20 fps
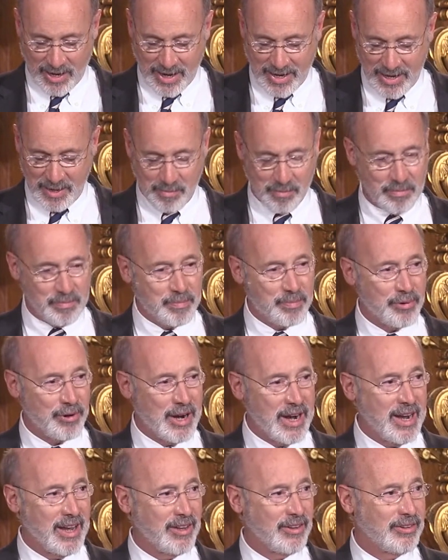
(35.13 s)
I am
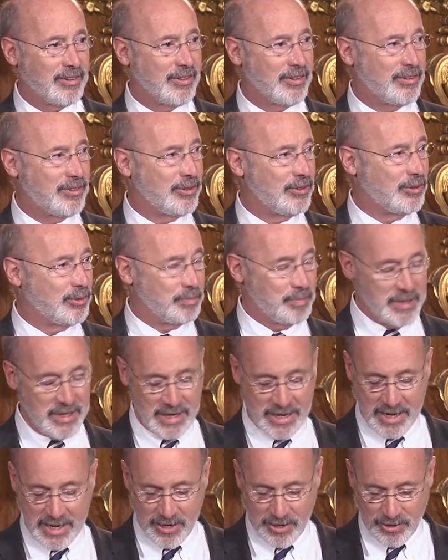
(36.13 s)
proud to
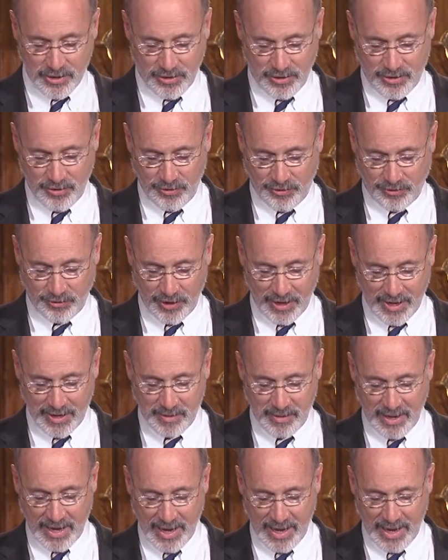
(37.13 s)
be here to sign